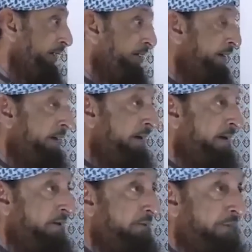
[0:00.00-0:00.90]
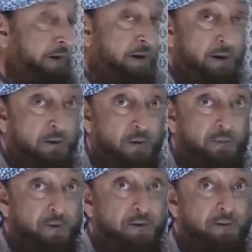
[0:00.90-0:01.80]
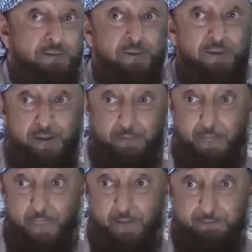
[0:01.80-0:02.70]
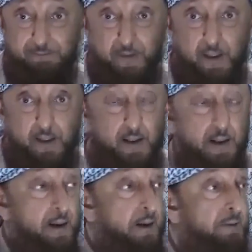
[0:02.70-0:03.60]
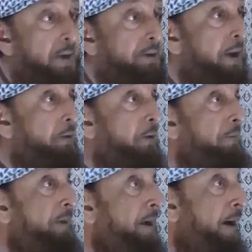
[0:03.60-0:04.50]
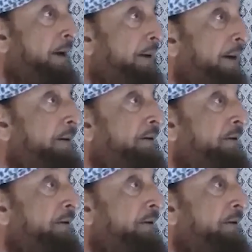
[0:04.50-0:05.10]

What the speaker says: their strength and authenticity, that there will be an